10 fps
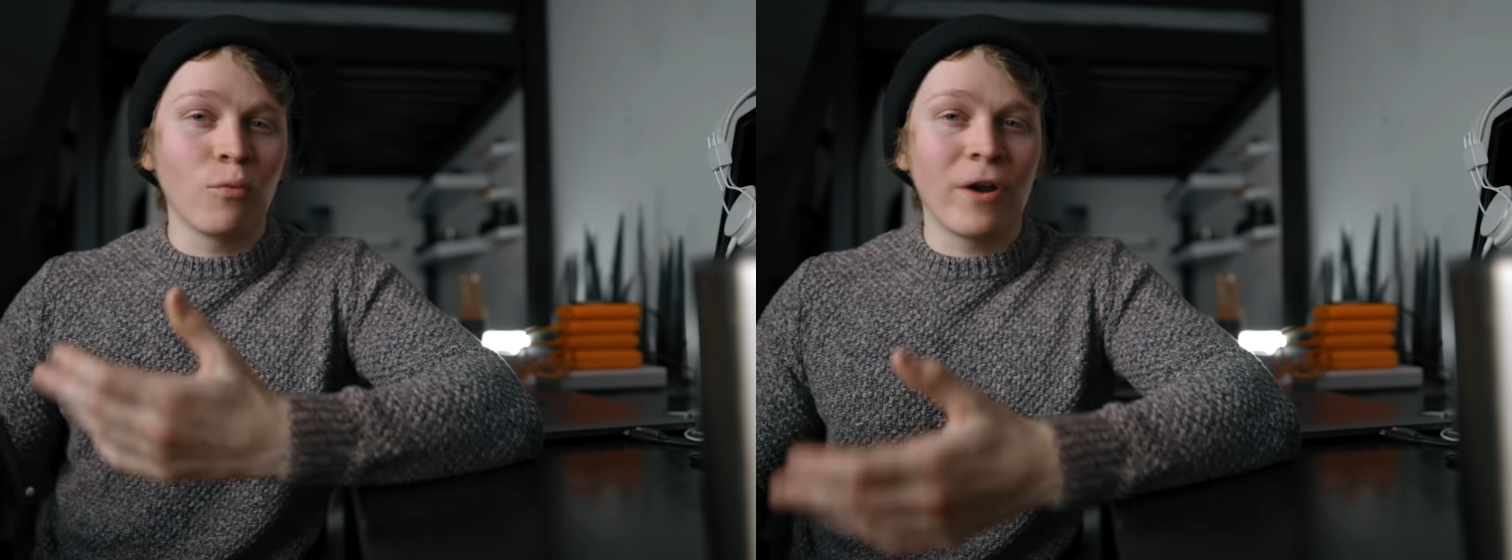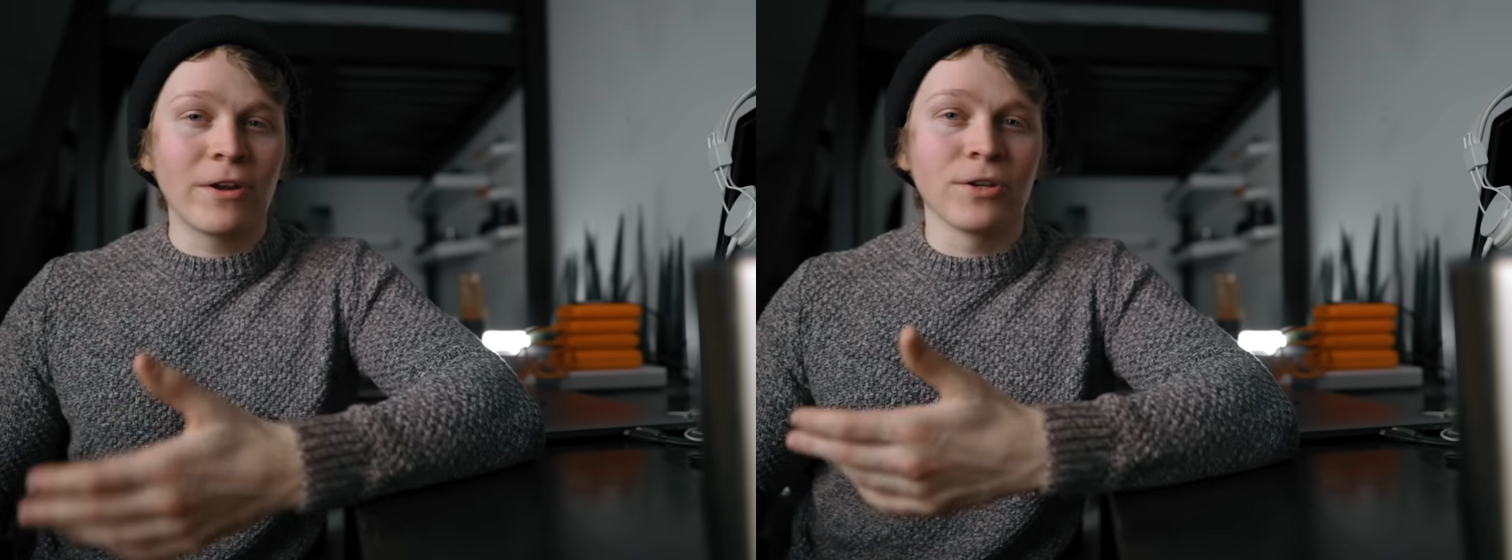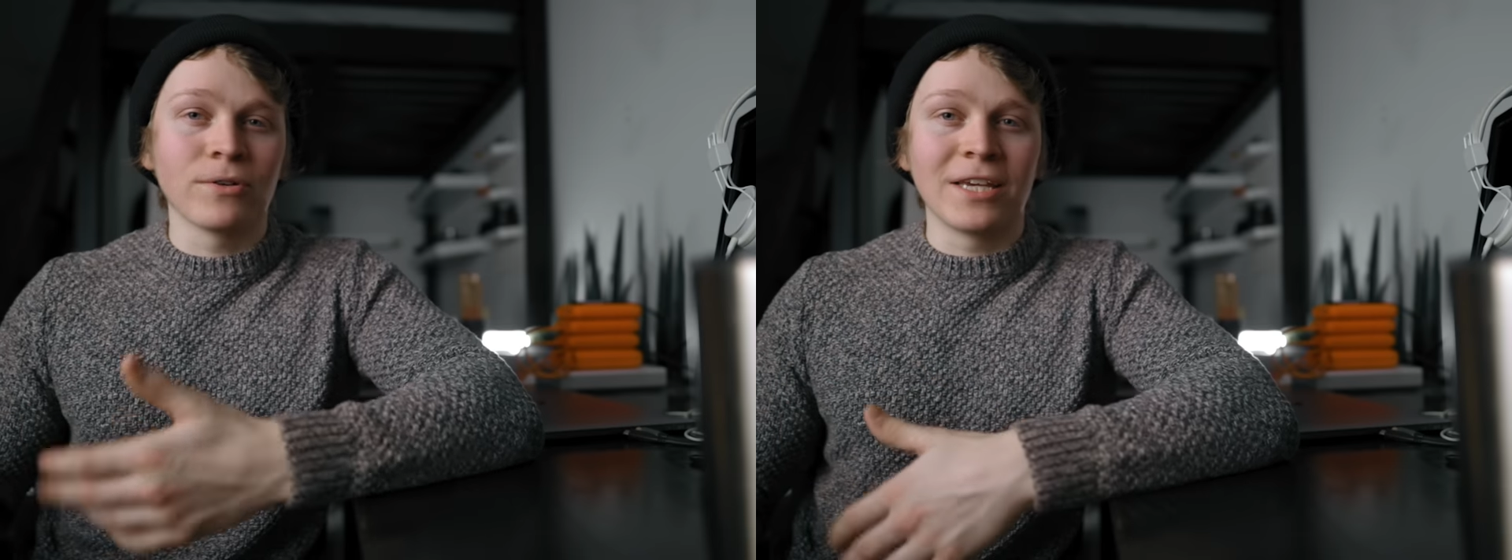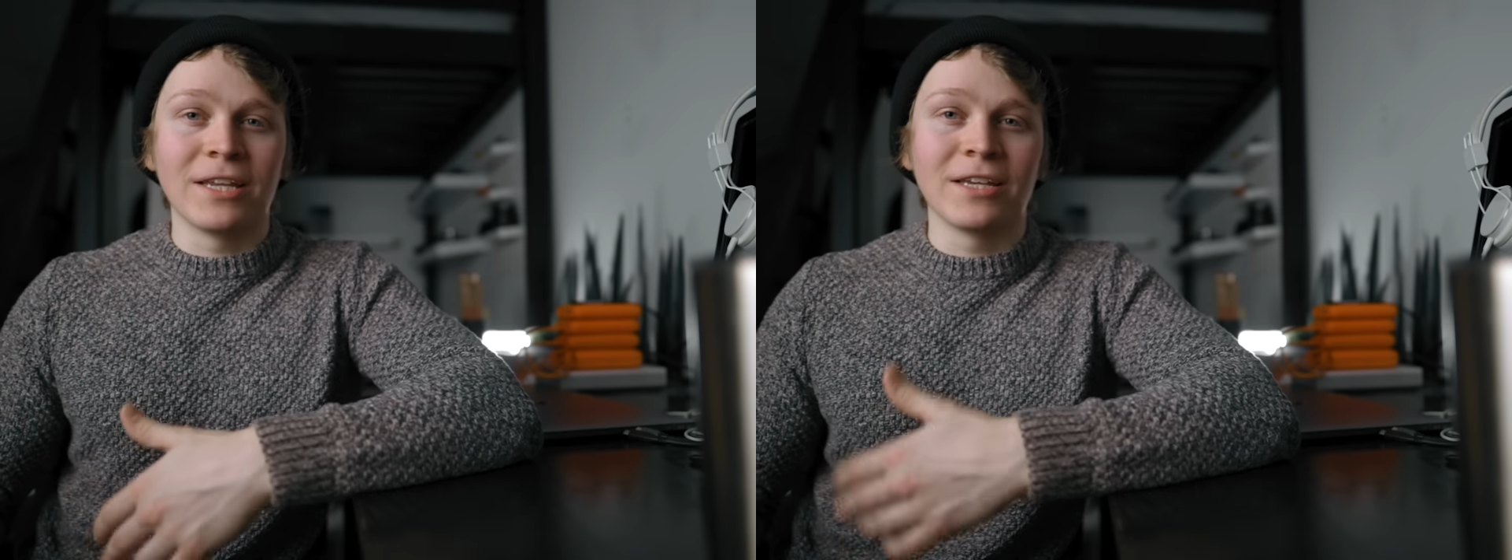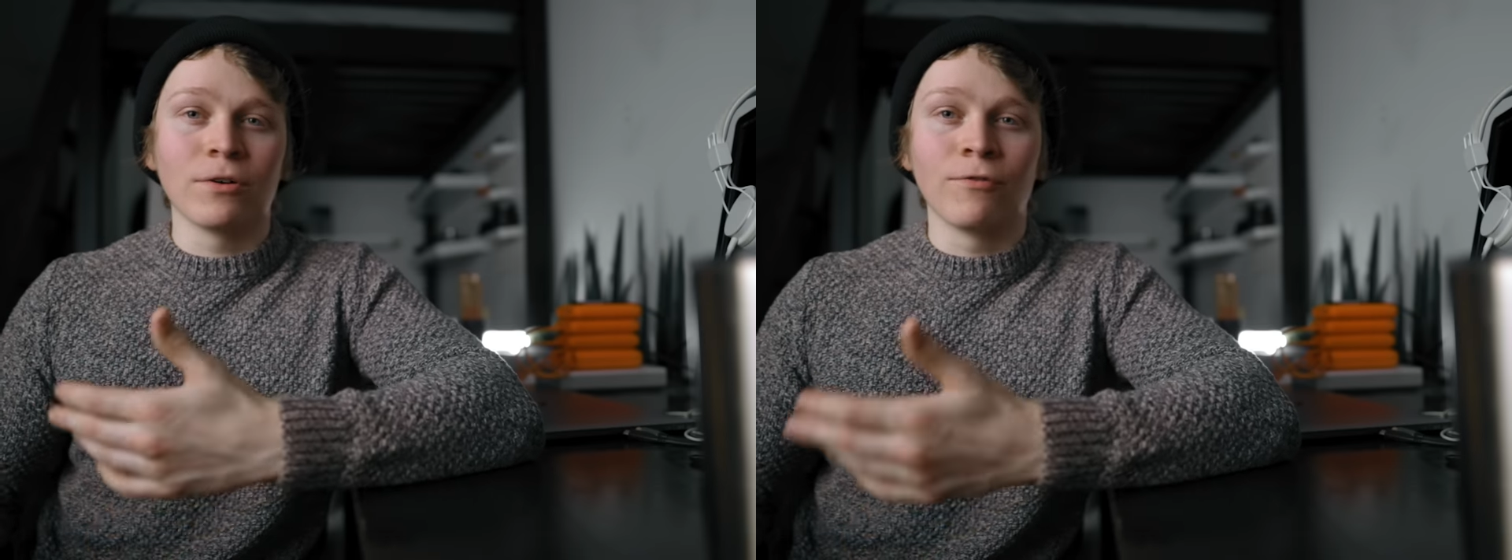on where you're
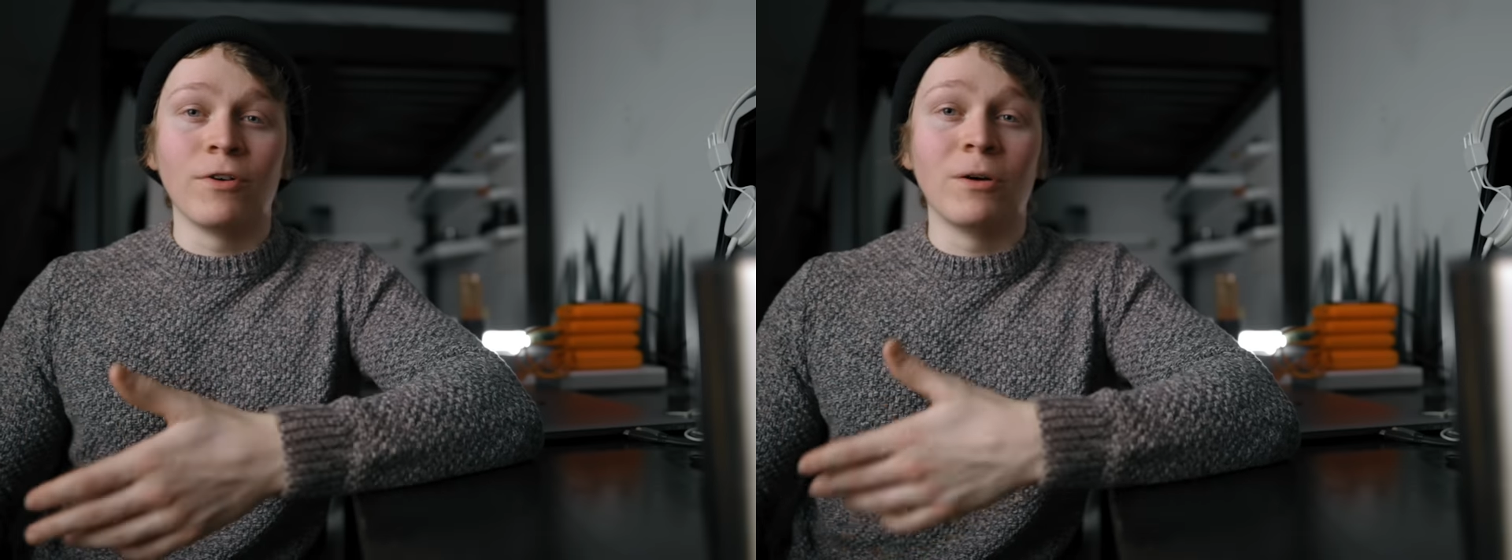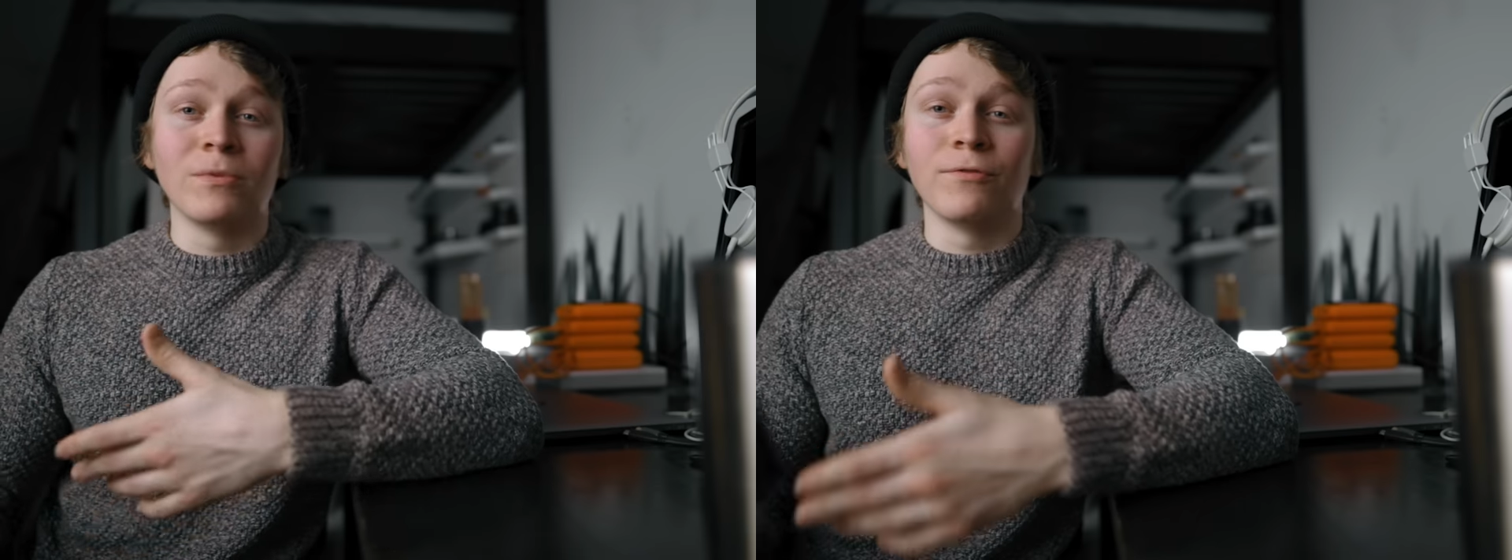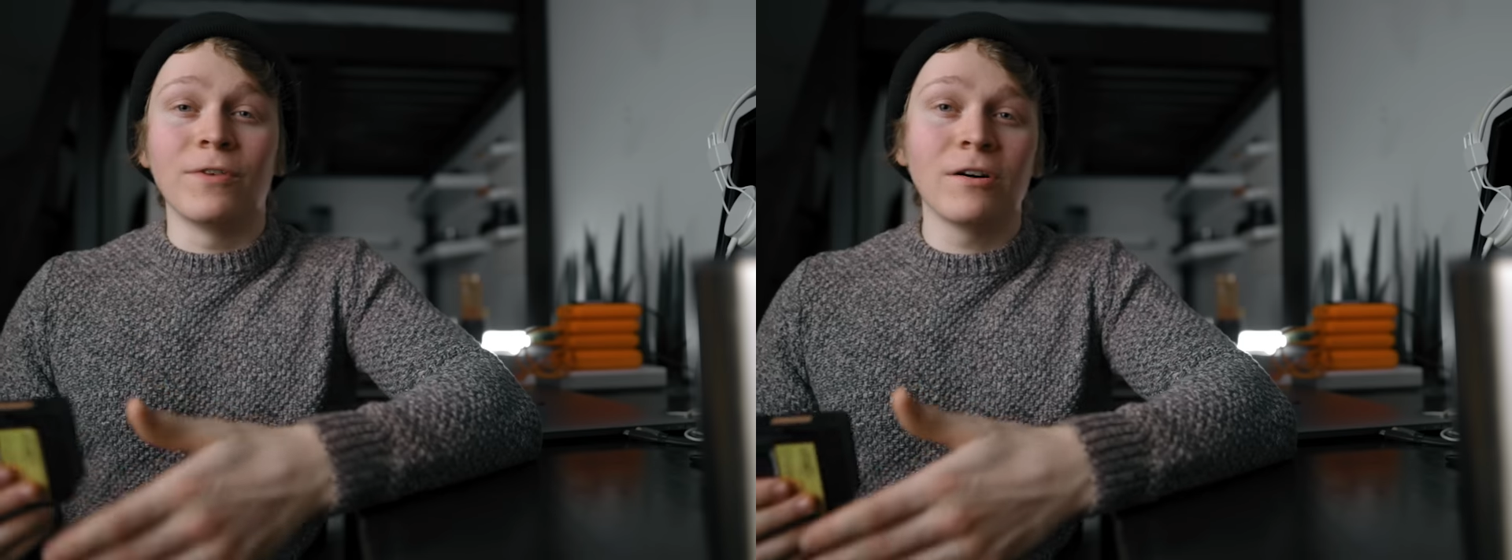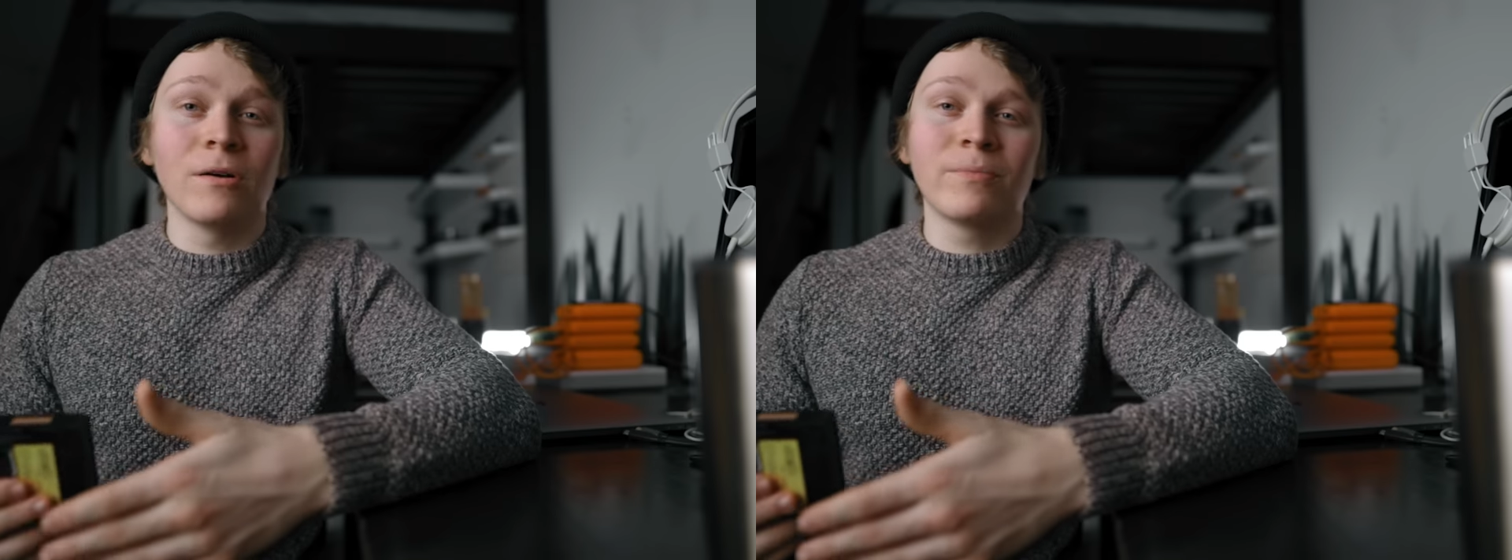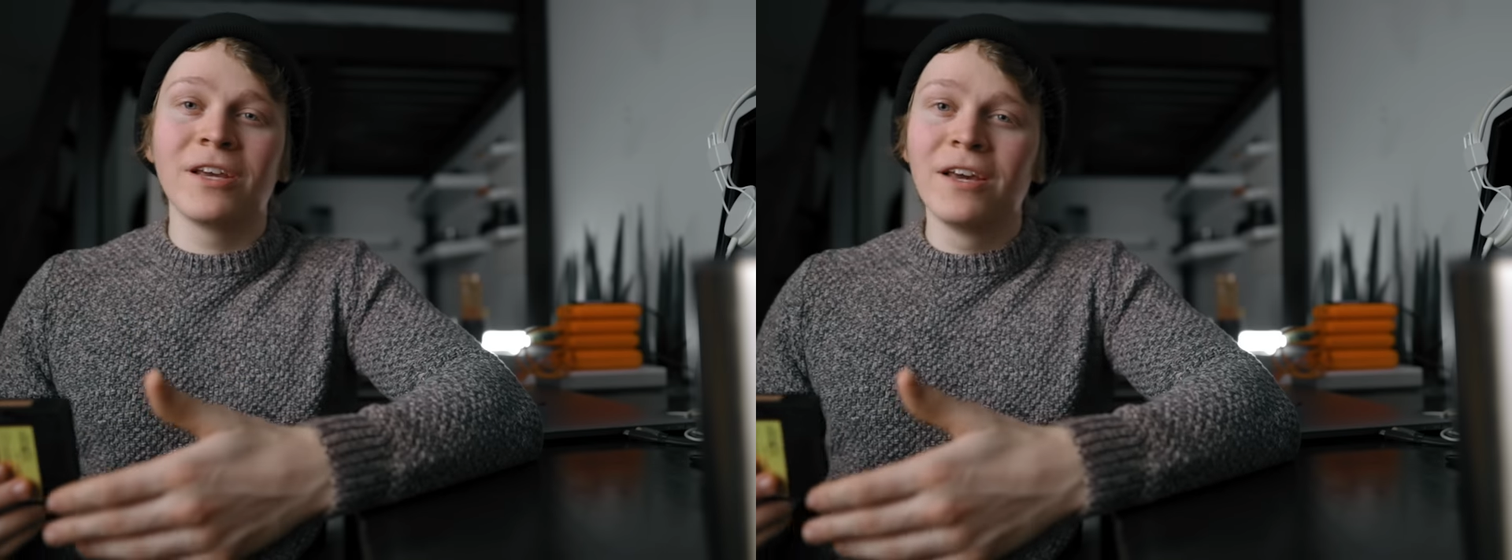getting your film
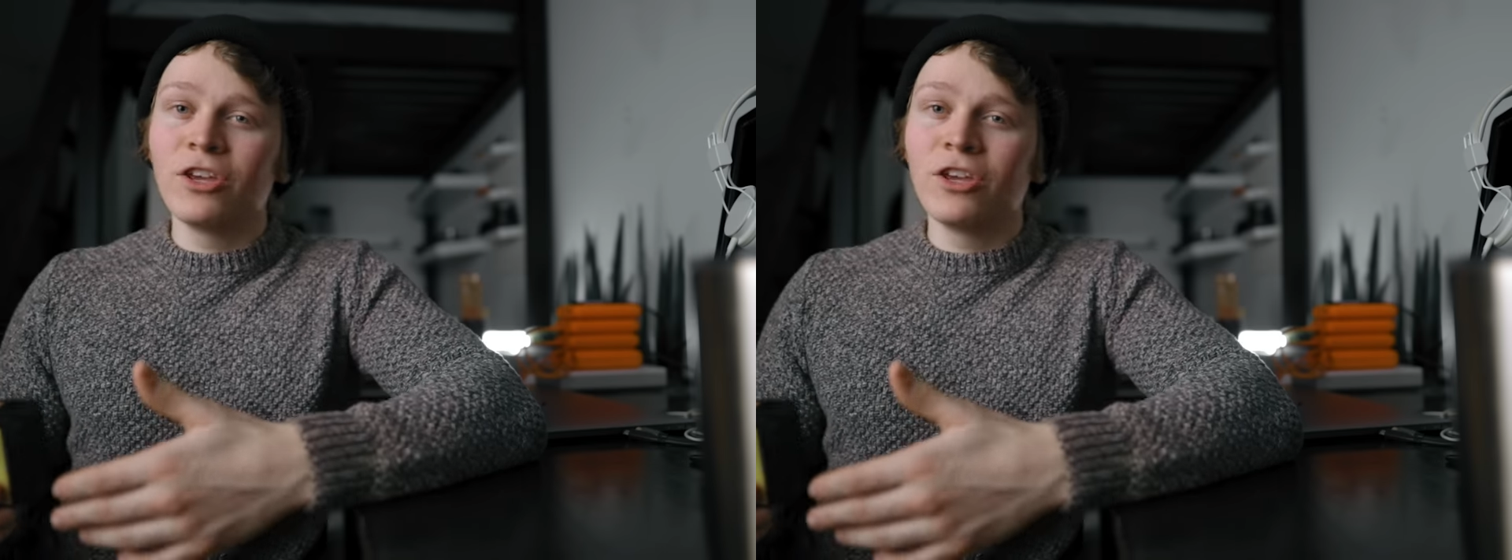developed,